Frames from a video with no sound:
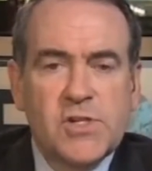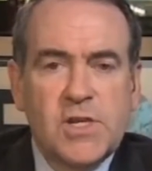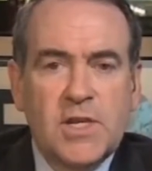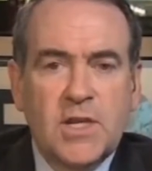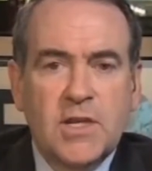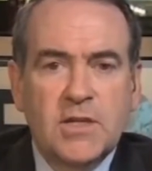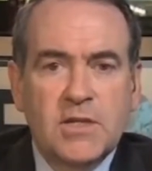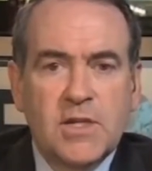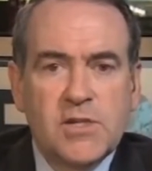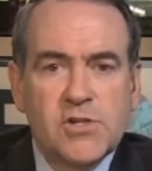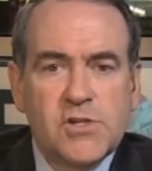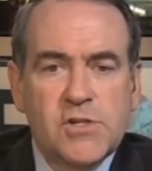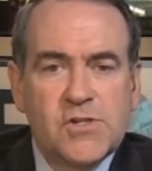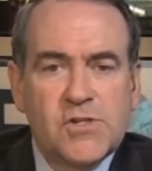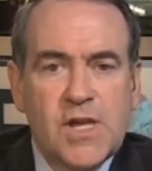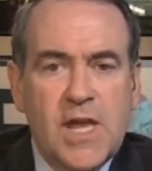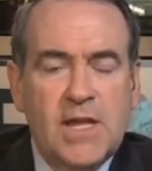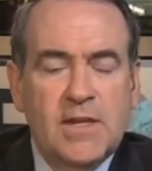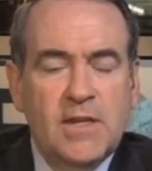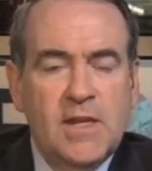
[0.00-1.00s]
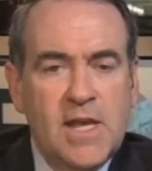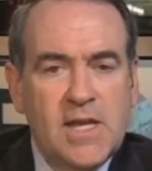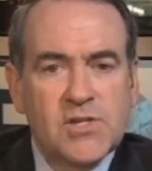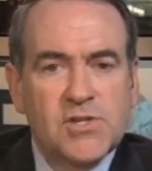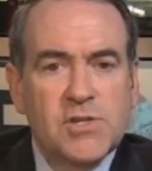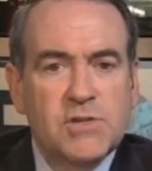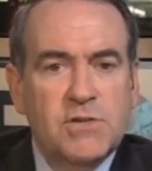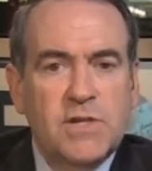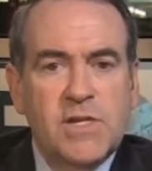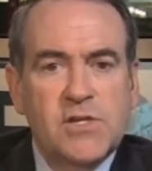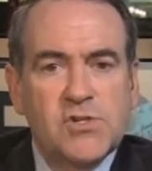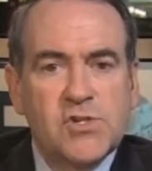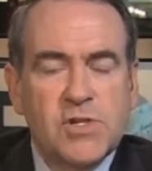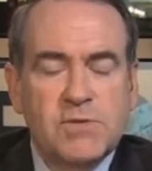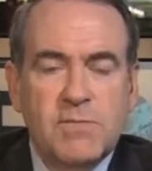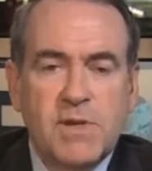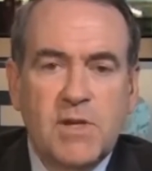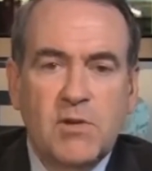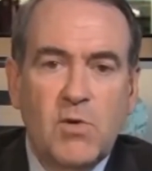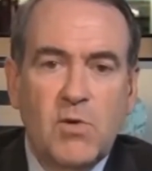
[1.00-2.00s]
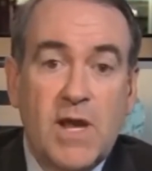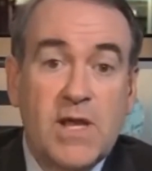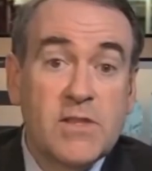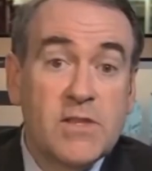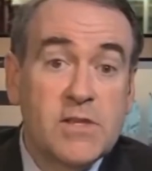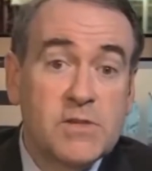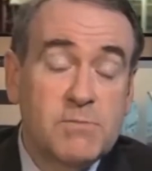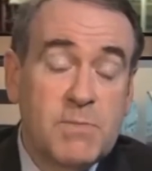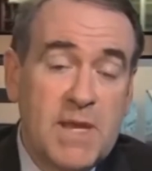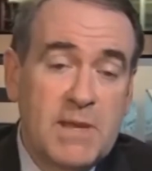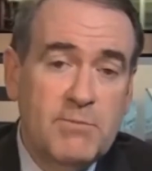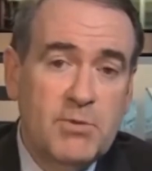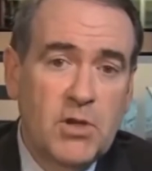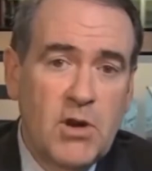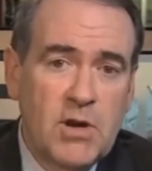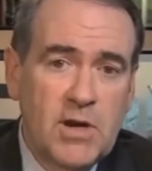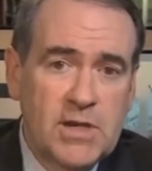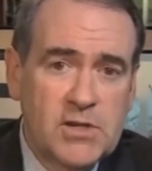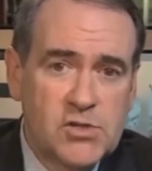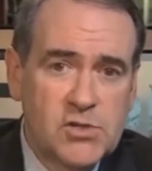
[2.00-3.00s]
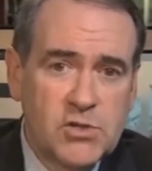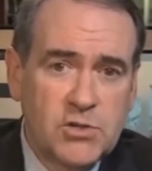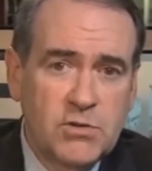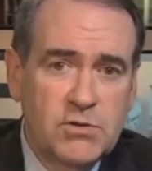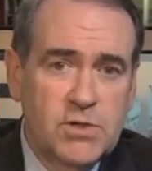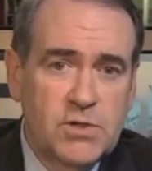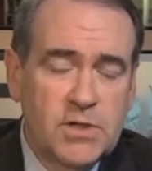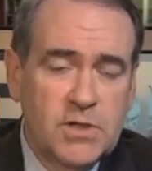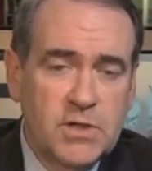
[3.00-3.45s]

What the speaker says: on having Huckabee come in and diminish